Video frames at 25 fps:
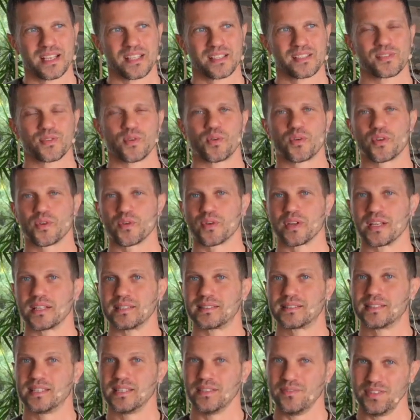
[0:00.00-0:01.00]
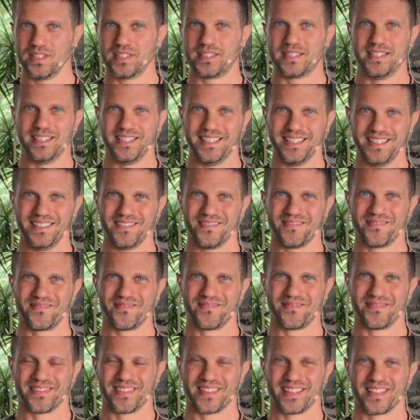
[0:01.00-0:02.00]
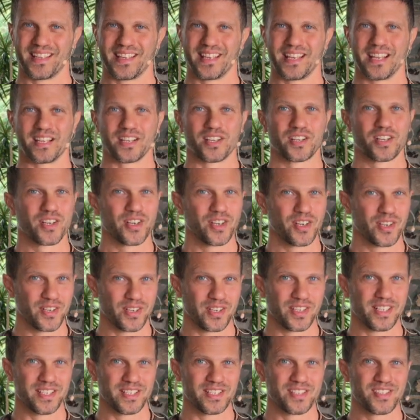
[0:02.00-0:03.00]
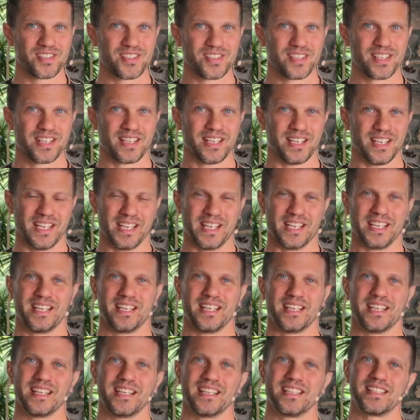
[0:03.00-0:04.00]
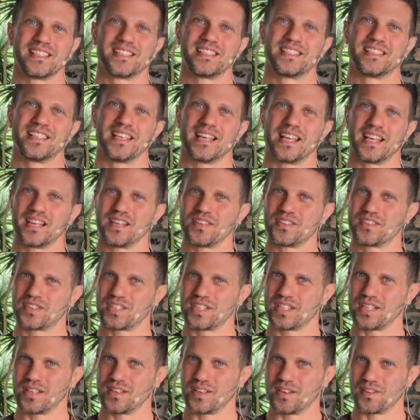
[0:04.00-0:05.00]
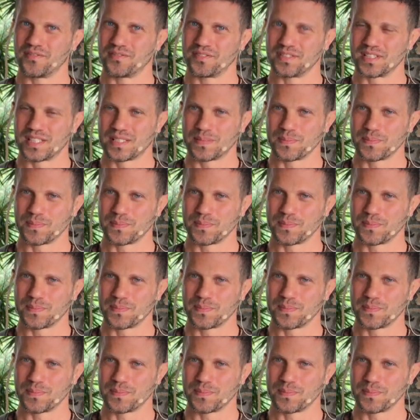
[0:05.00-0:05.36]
So creativity and courage is the energy of the